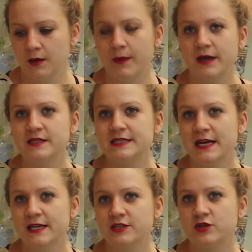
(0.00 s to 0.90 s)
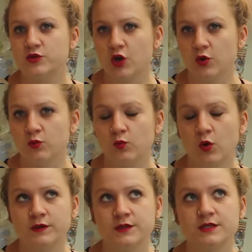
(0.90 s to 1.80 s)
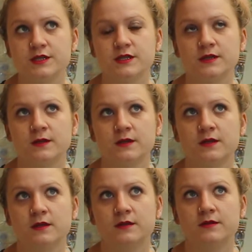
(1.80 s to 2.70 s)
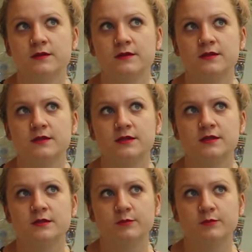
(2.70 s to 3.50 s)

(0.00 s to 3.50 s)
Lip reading: my understanding is you don't want to